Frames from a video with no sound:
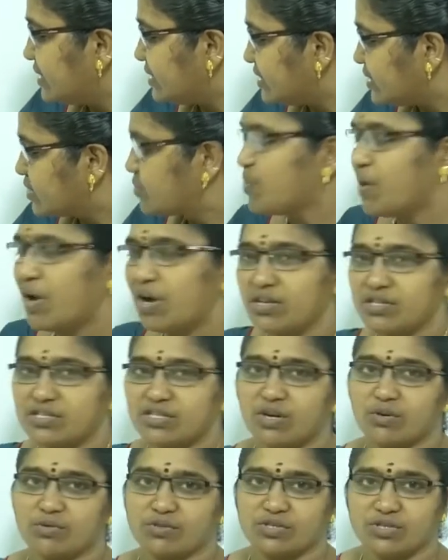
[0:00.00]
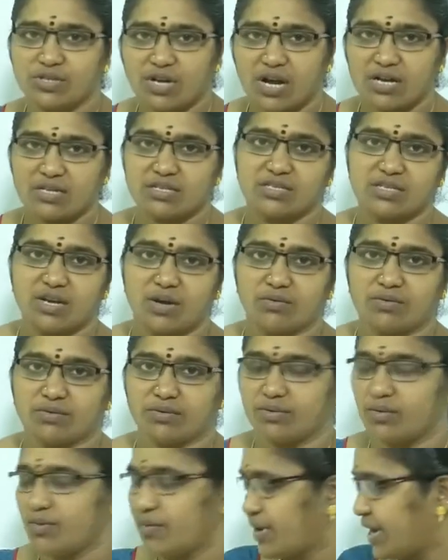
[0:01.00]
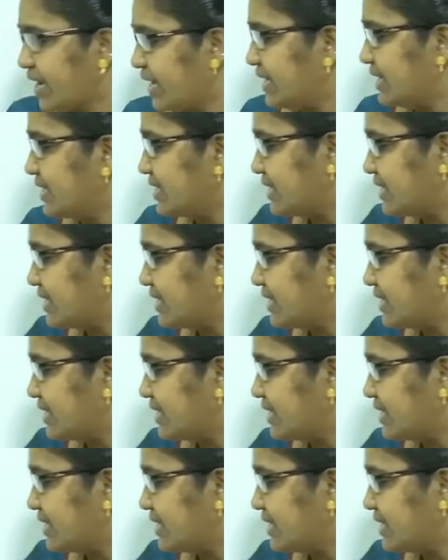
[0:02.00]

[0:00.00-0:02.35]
small sound, short sound. Okay,